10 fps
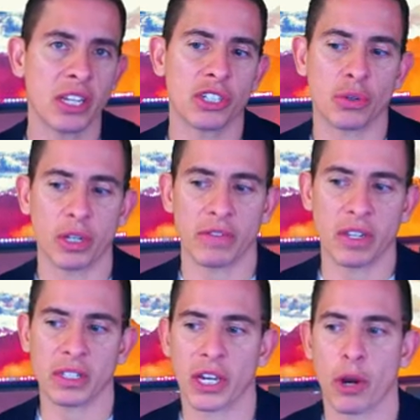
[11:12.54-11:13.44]
history of
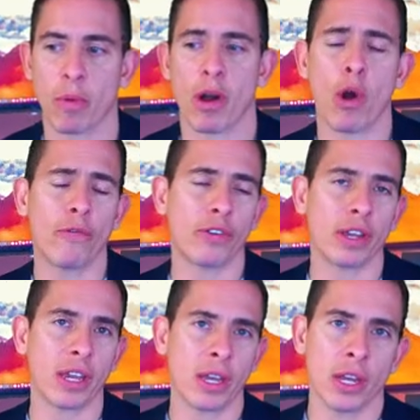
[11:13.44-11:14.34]
the entire,
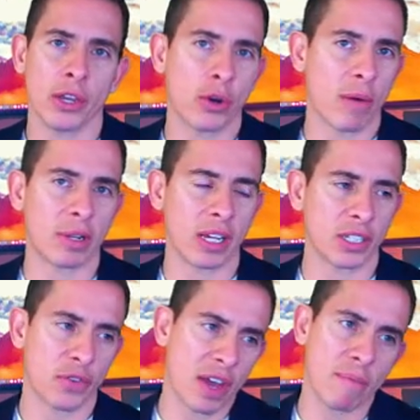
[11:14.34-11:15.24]
hopefully, your
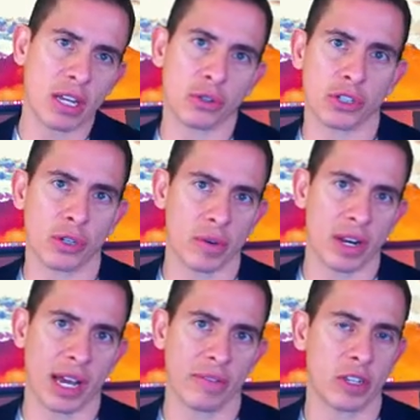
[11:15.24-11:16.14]
MLS, if you have Matrix, you
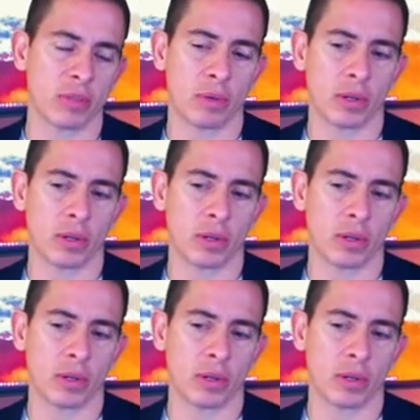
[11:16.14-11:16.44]
already have this,